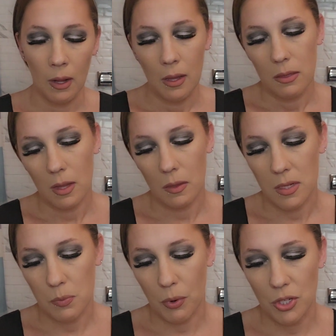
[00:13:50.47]
then
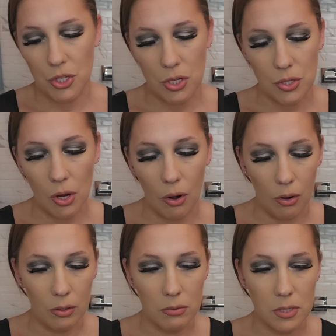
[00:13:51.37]
these brushes
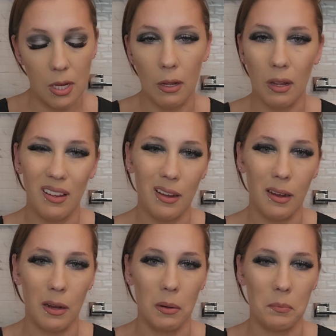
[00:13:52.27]
aren't,
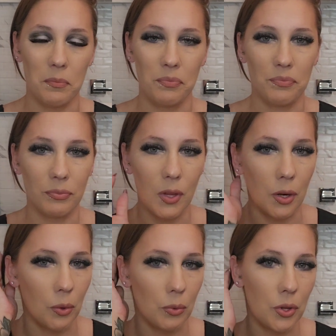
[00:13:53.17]
you
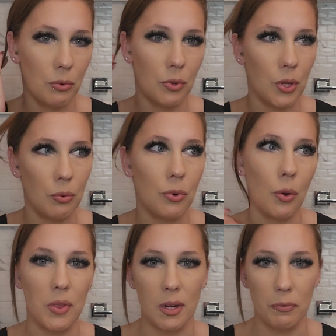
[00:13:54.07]
know, you know
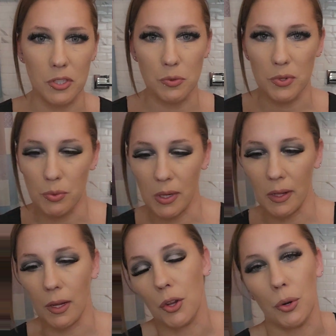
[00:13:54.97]
the difference between
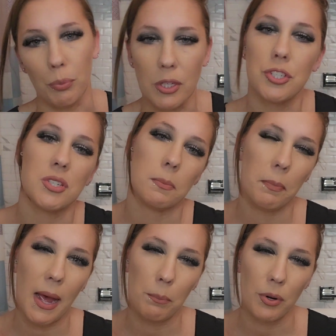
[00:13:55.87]
like good brushes and
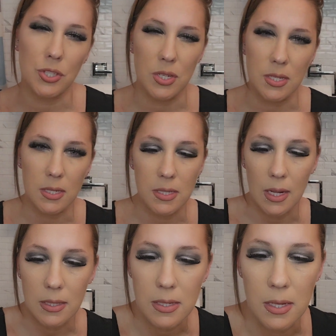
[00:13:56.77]
bad brushes in a
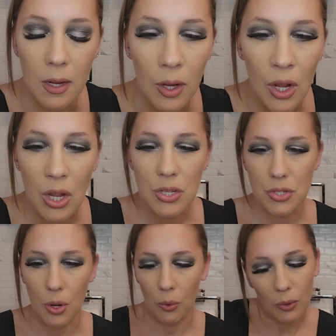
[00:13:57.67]
sense.
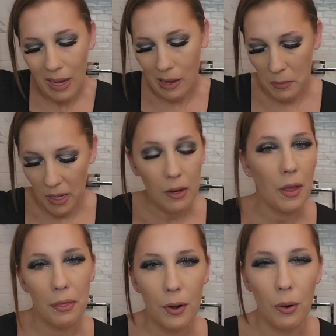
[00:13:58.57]
So, I mean,
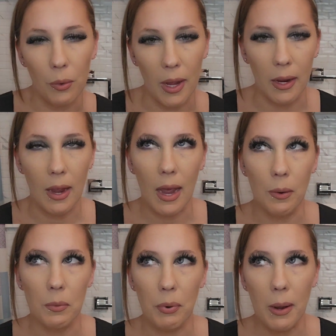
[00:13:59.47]
they're okay. I
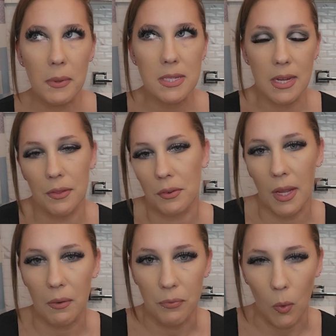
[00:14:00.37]
would probably say they're
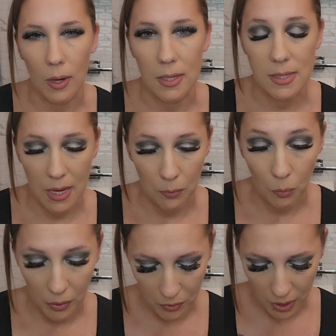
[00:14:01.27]
like a 4 out of 10.
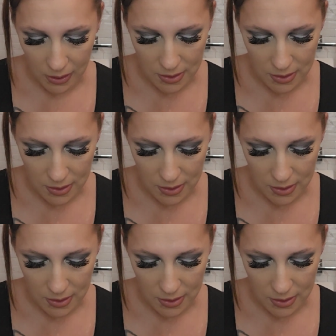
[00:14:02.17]
While they're not